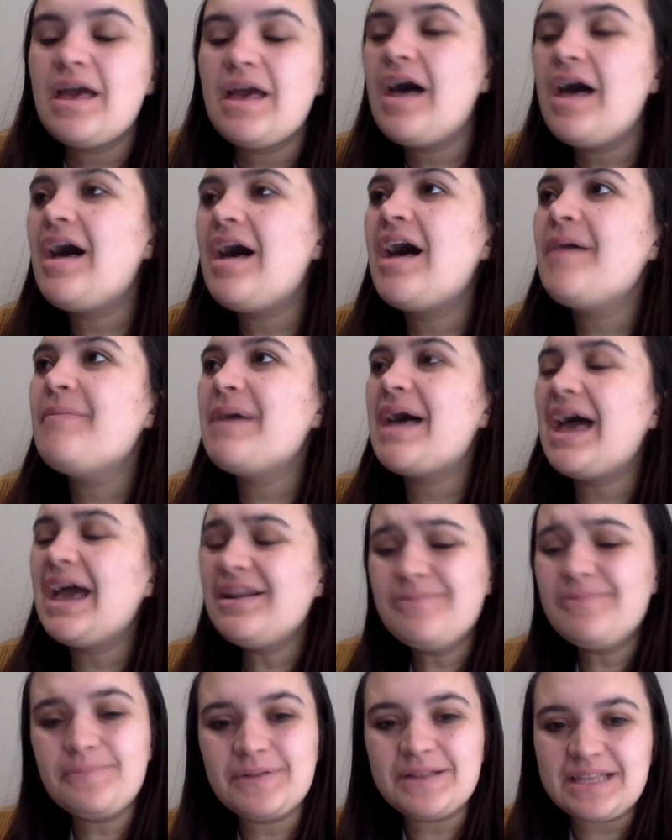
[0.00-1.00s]
I
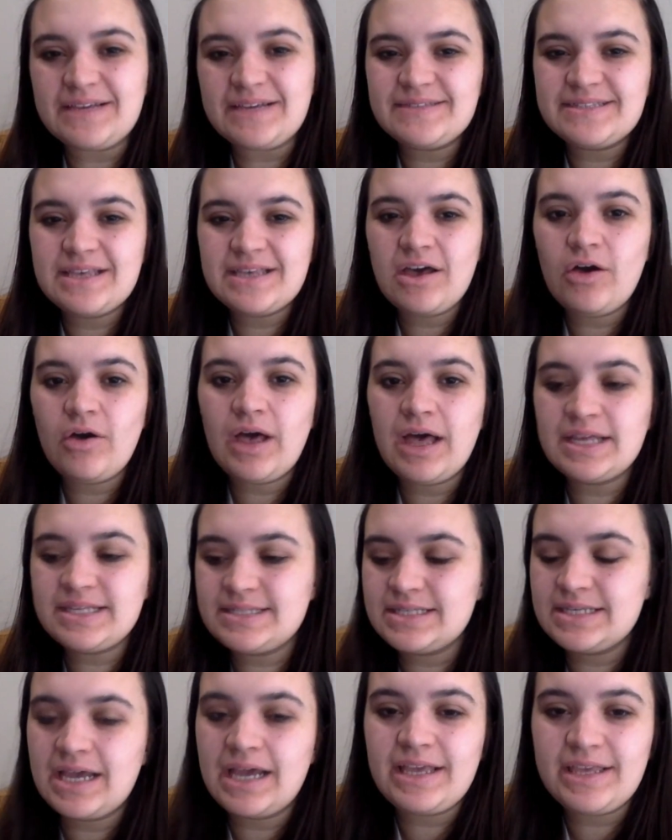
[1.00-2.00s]
don't believe so.
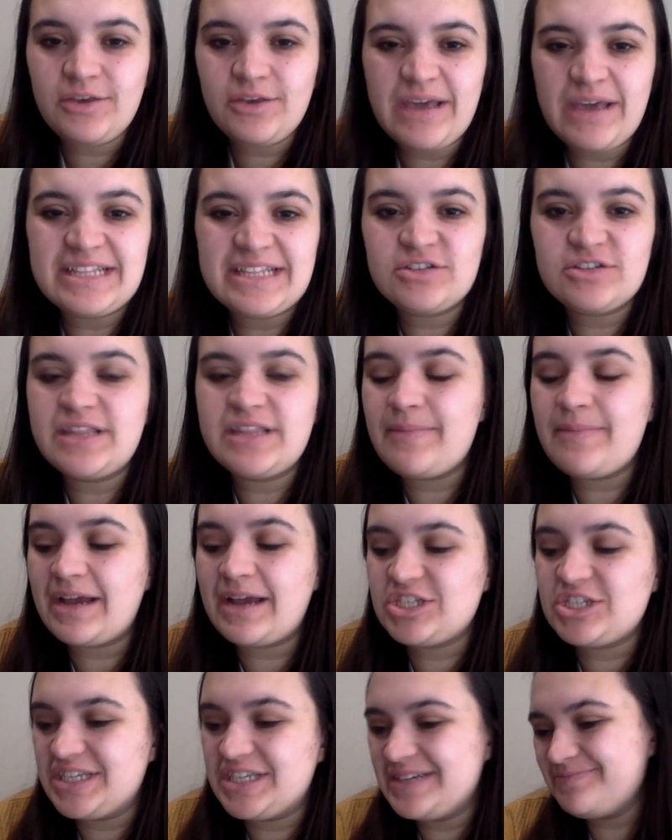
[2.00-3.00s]
You answered them
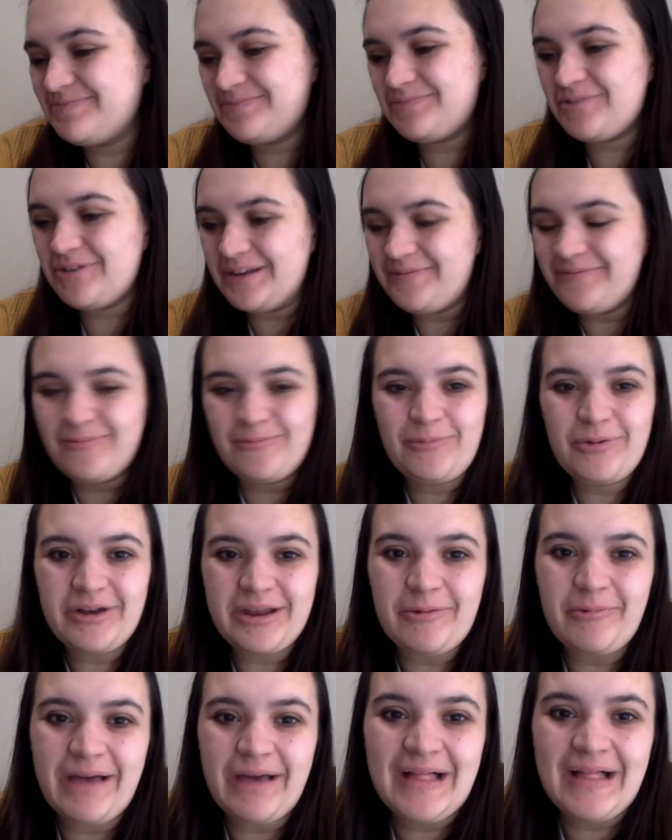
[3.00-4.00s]
actually pretty
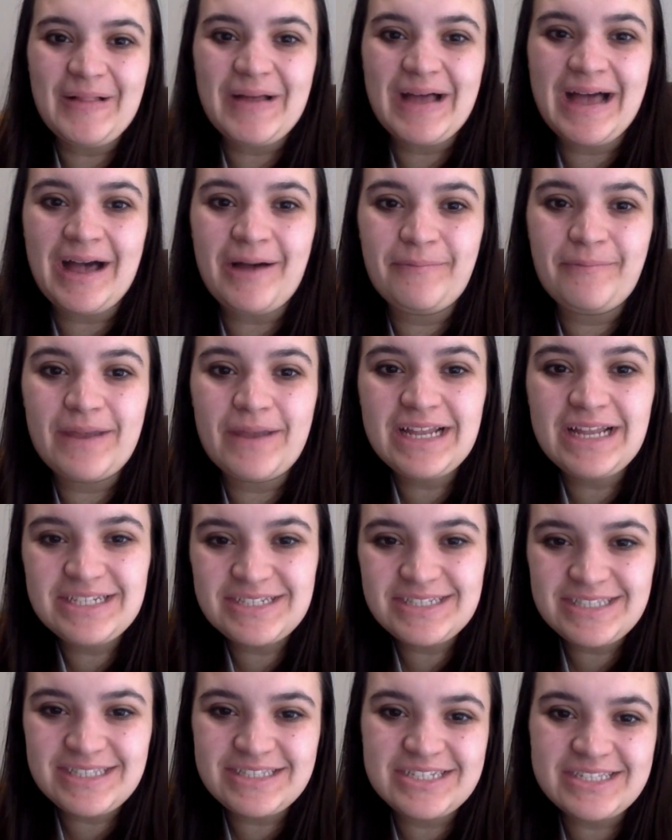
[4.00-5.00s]
well. But I
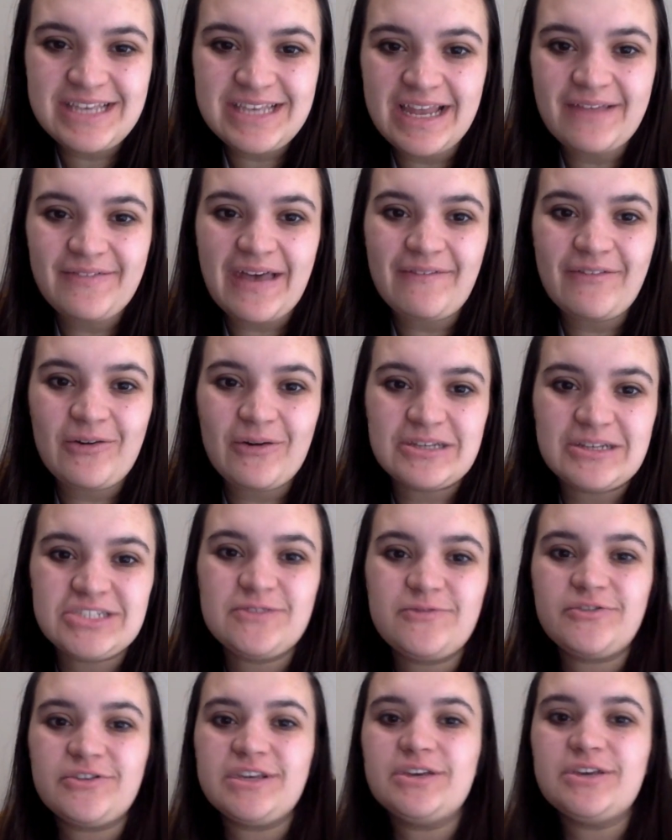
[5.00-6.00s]
just kind of have a question
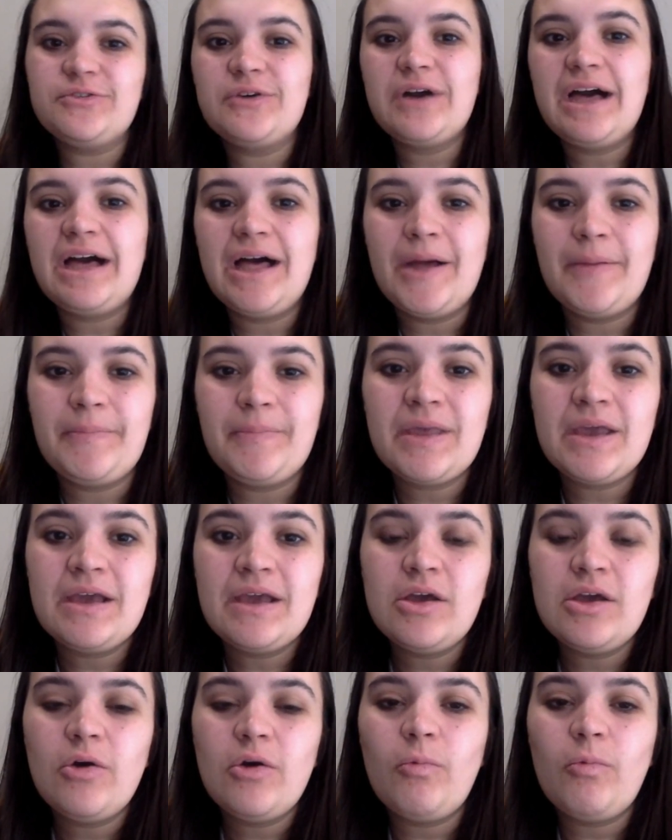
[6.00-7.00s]
for you.
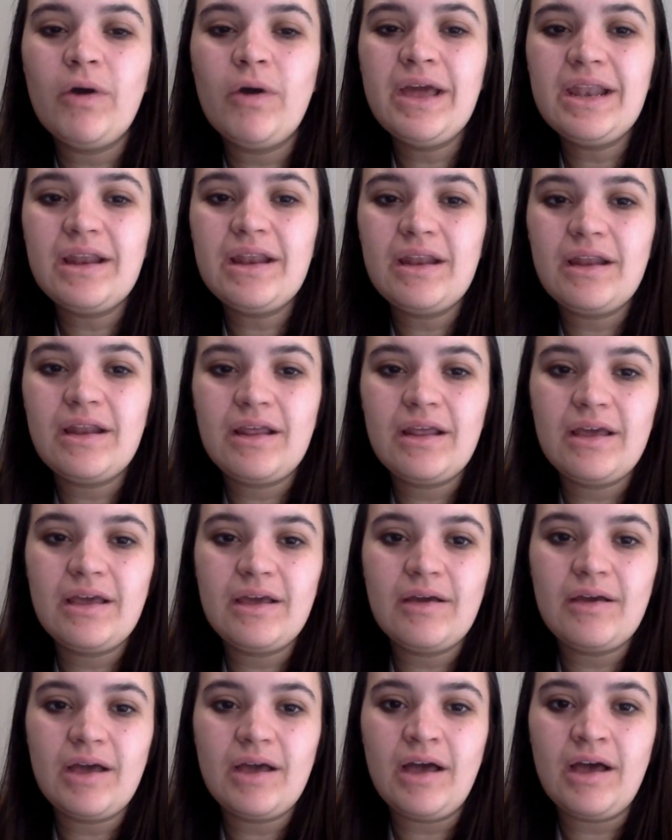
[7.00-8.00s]
What
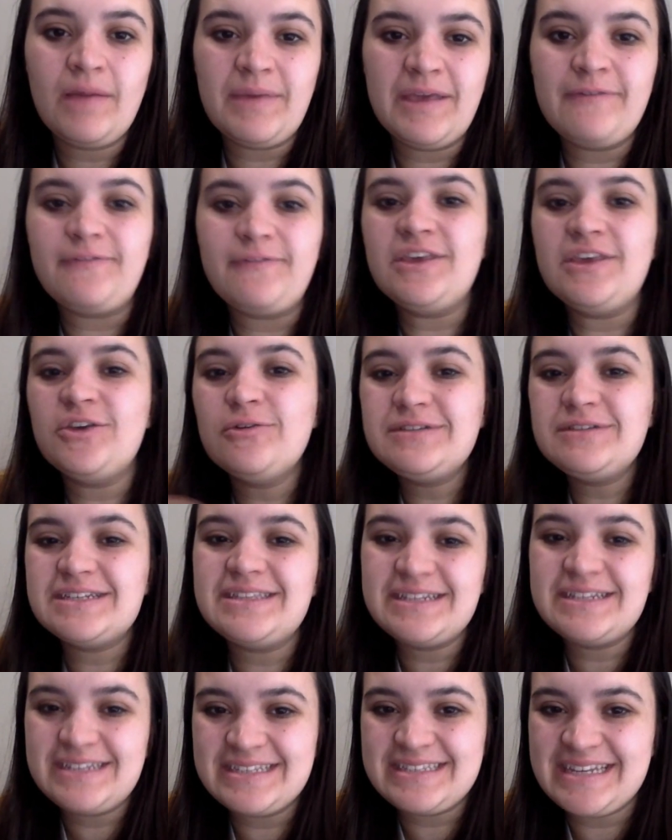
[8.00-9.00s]
if you did
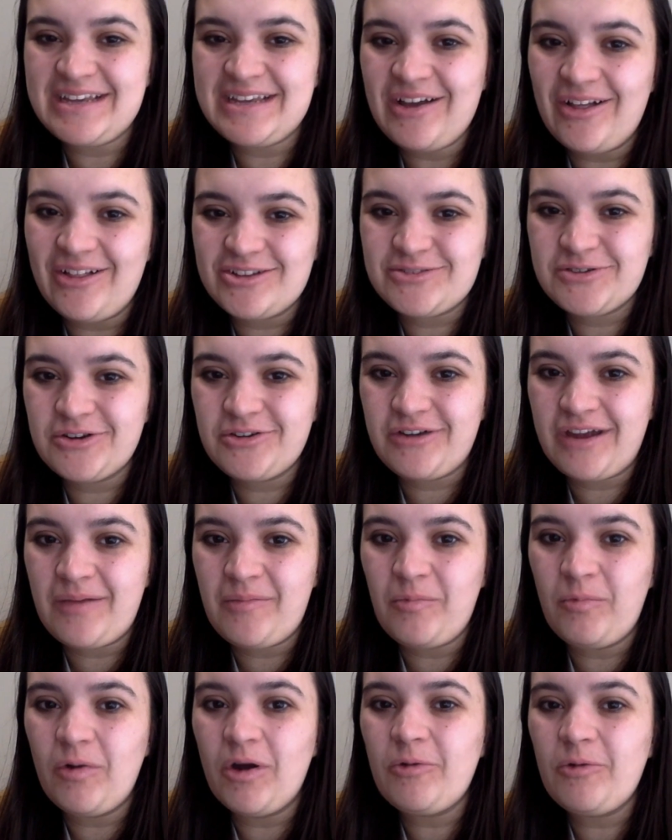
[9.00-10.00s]
the Disney College program?
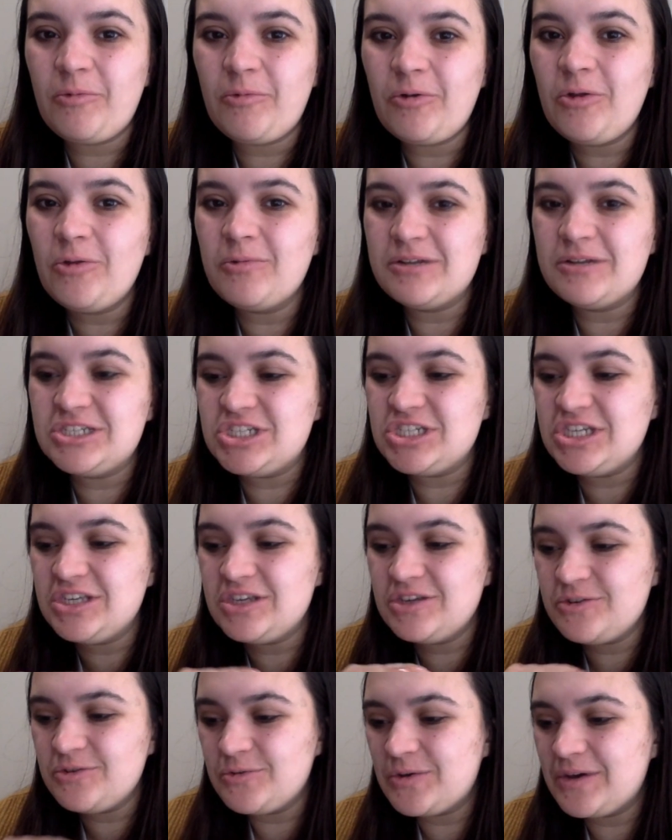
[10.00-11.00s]
What role would
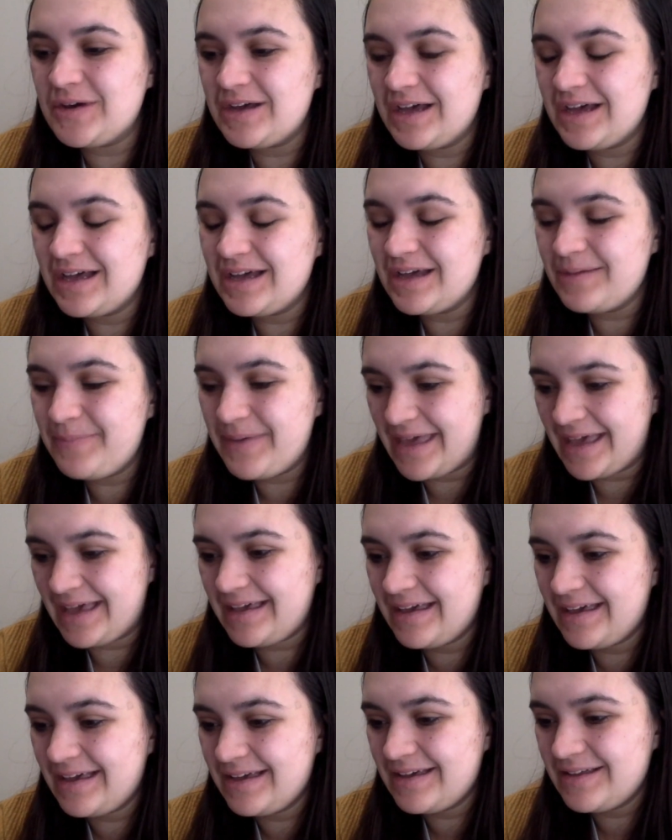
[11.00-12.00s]
you
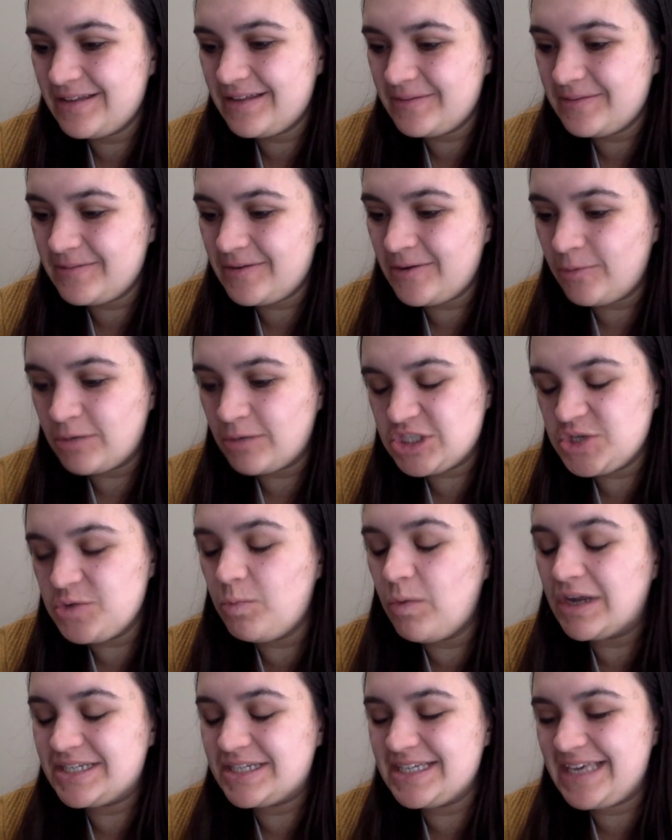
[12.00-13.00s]
pick, or would you
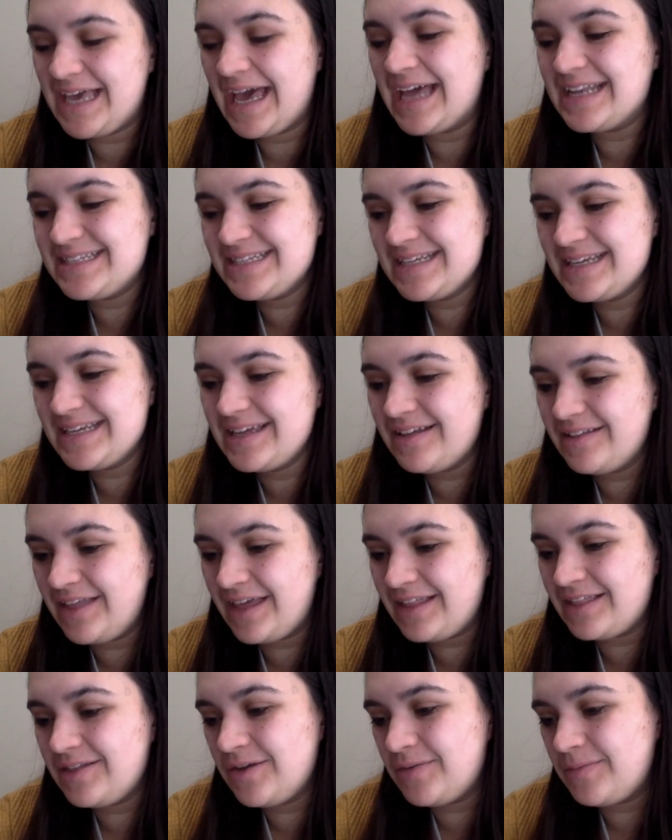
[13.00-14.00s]
want to get? Like
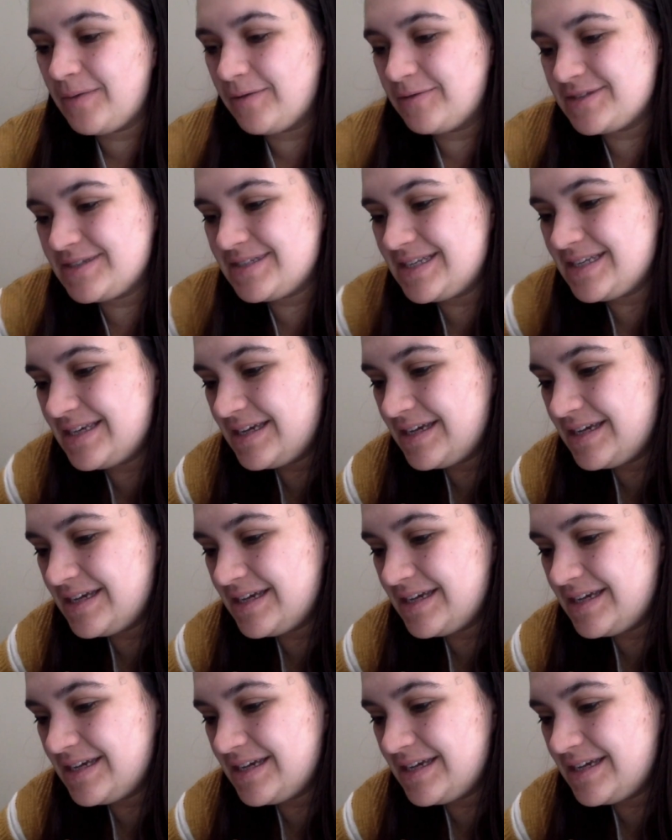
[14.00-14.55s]
your most?